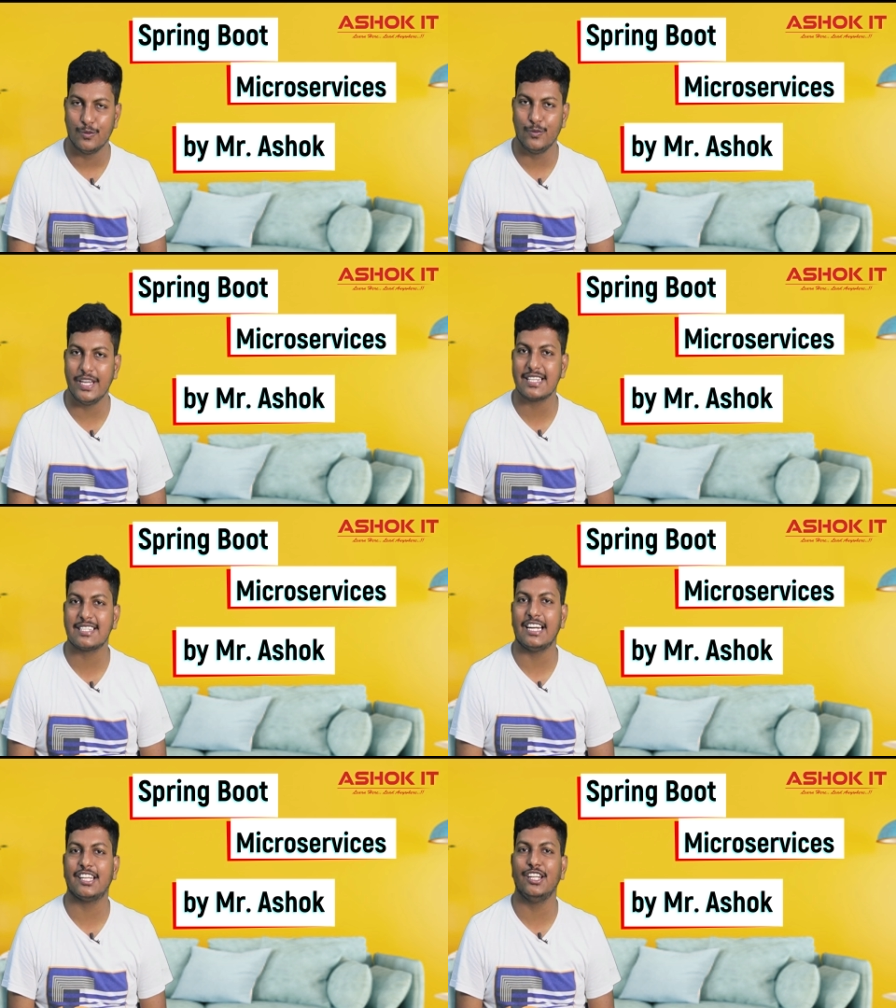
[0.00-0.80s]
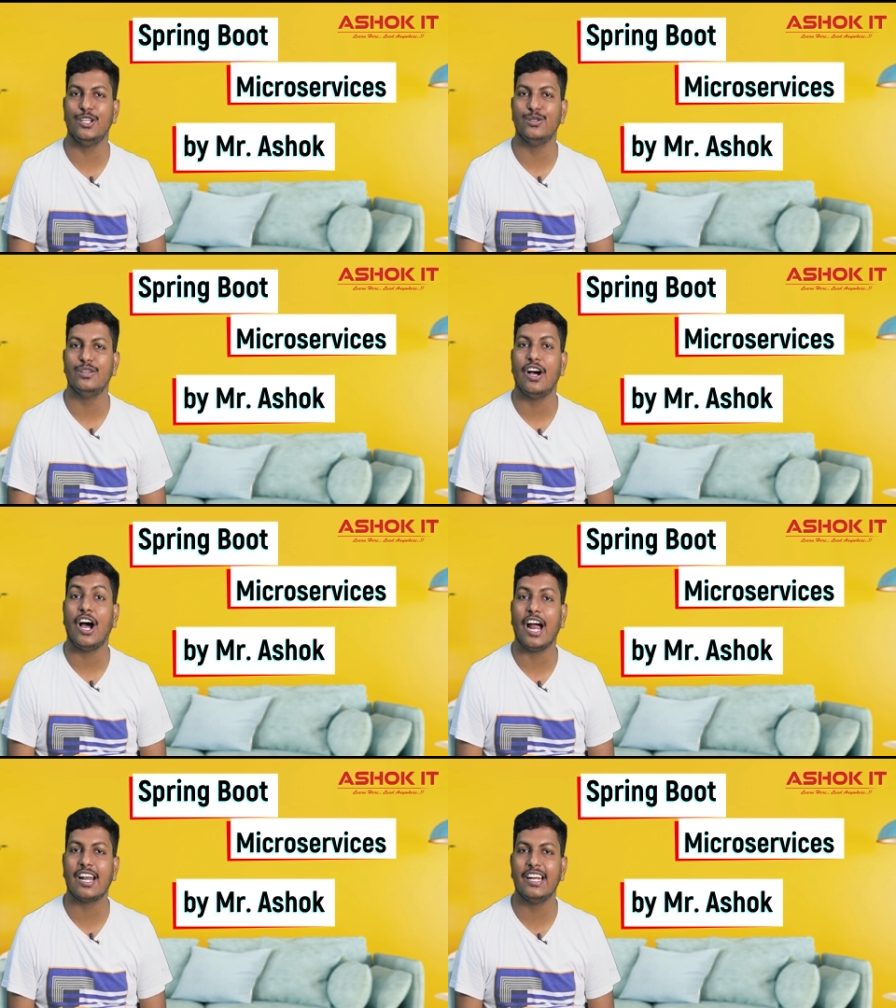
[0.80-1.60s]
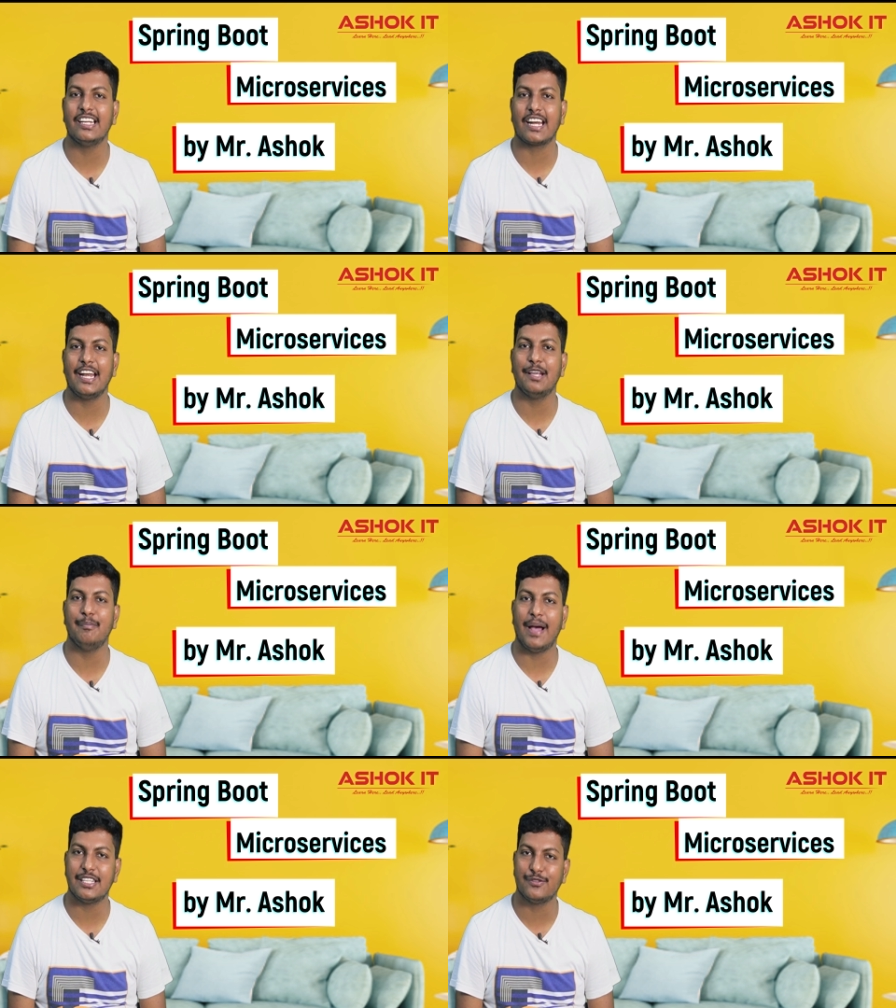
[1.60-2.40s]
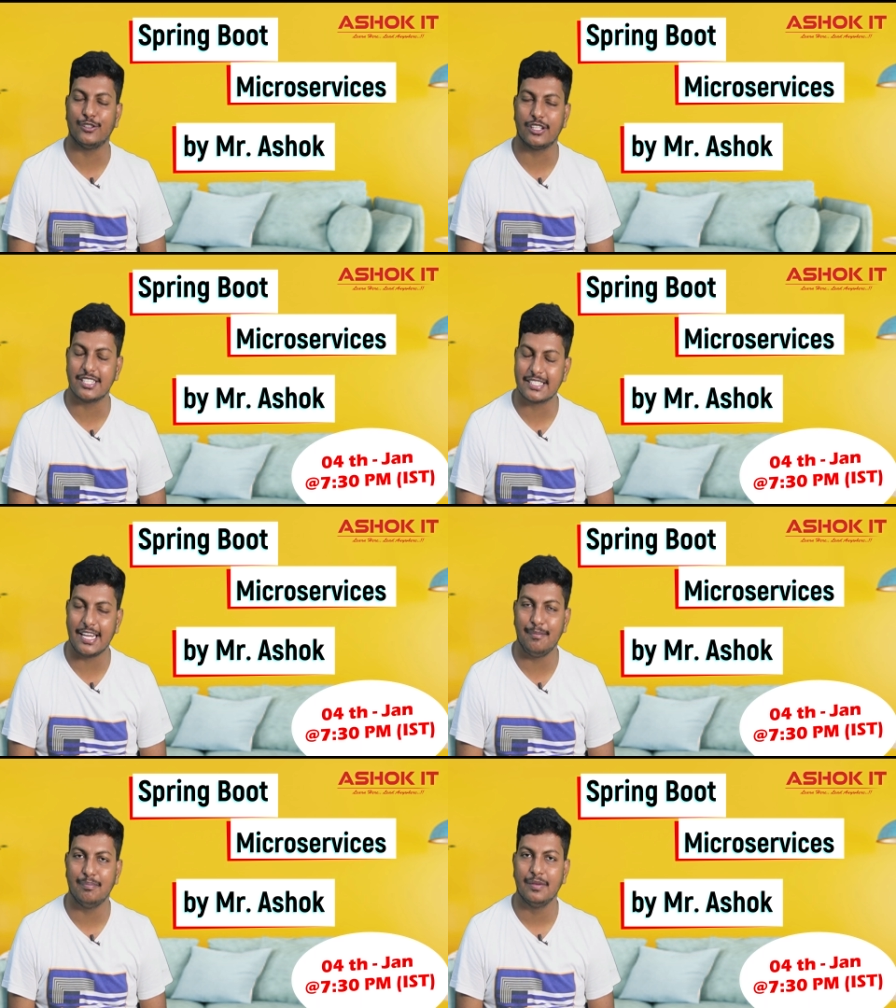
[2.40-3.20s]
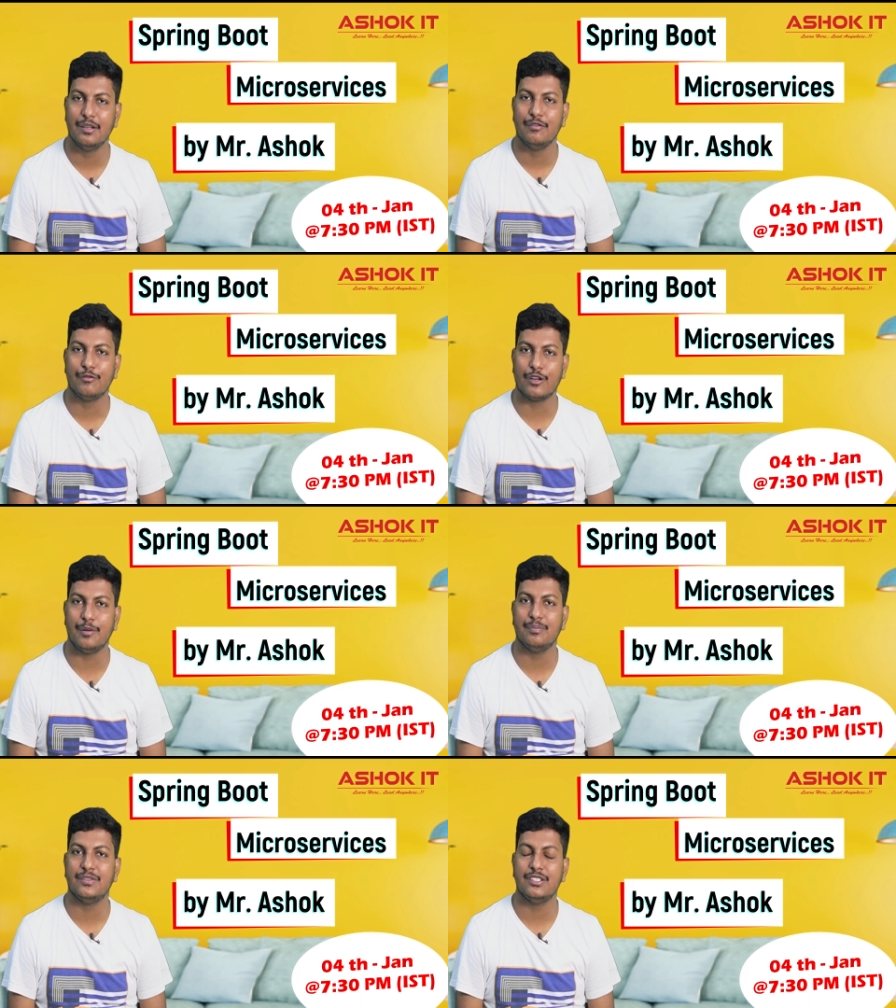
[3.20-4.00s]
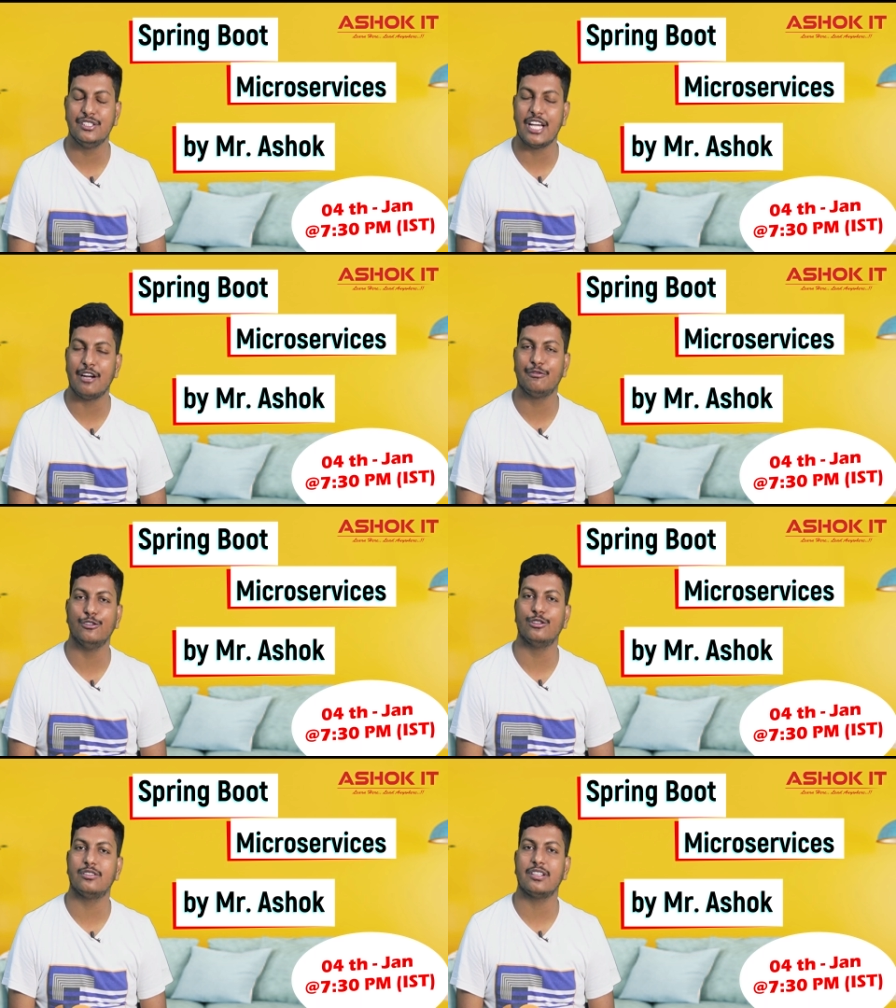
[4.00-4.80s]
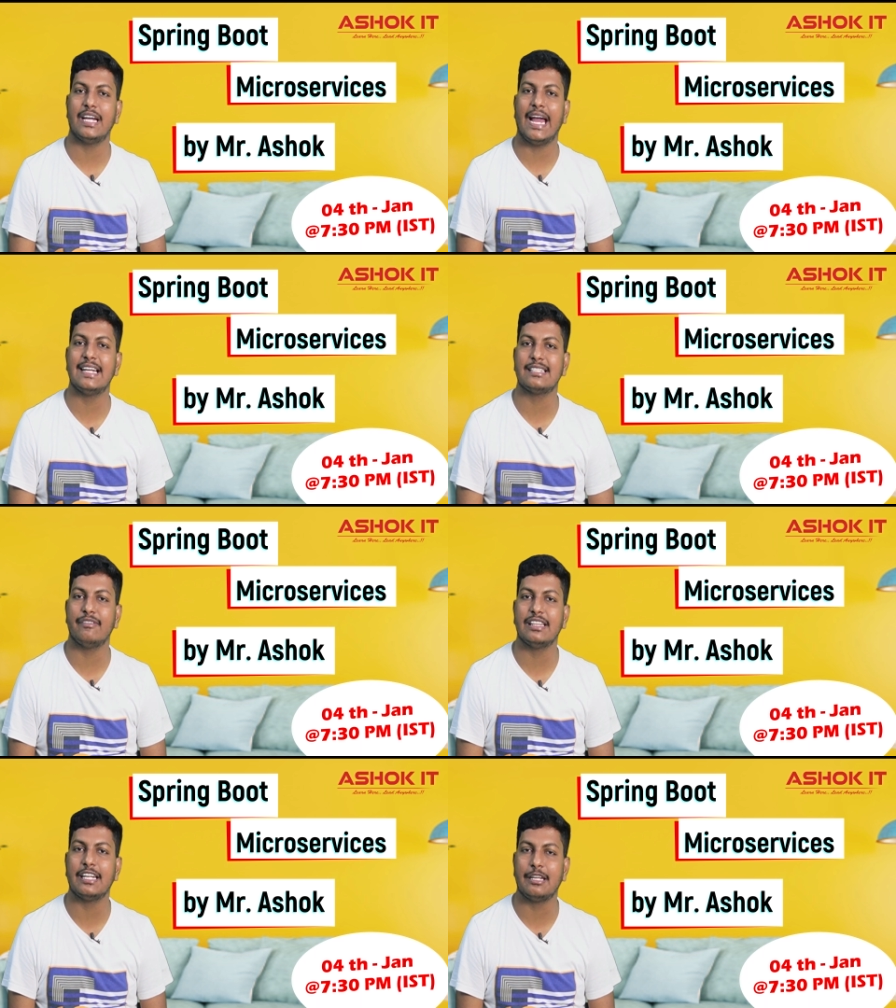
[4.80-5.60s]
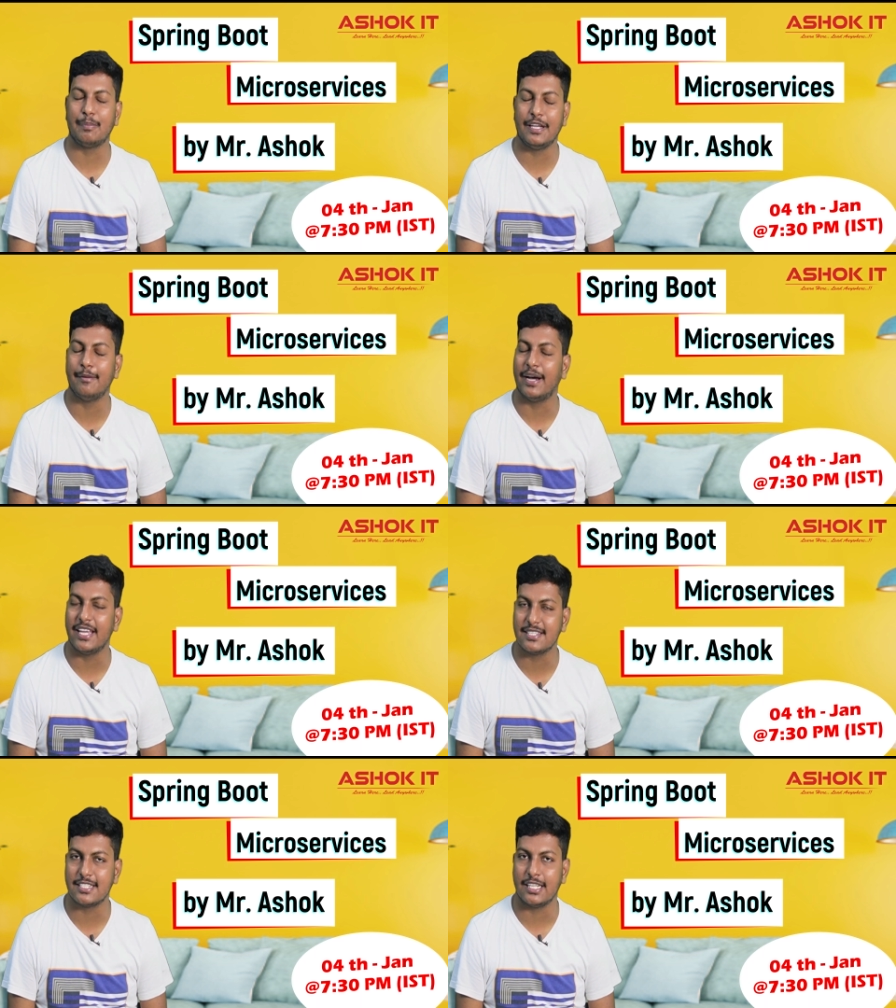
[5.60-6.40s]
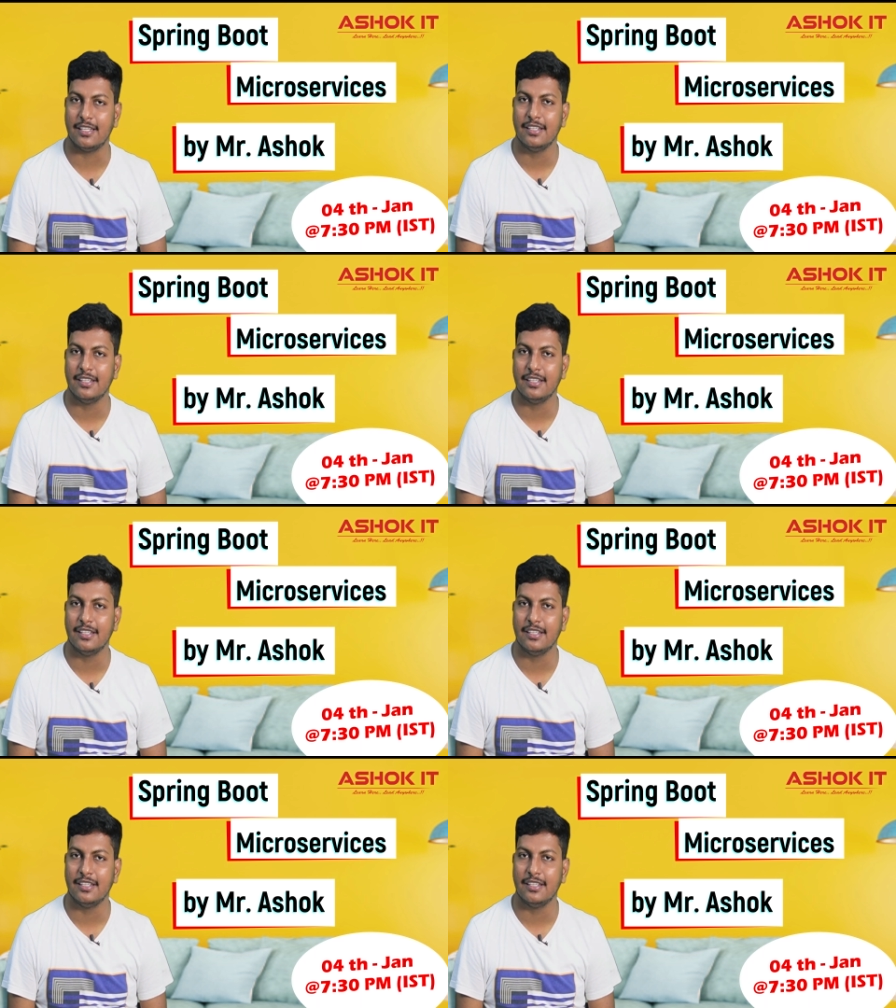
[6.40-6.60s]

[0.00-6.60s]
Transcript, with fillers: We are starting new online training batch for the same from January fourth at seven thirty p m I S T.